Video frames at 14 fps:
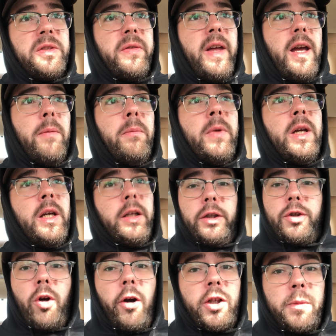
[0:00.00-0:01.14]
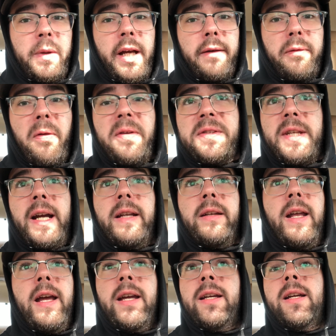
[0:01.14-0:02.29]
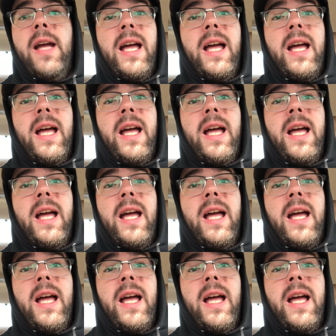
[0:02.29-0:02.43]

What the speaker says: them, you charge them again for the second day.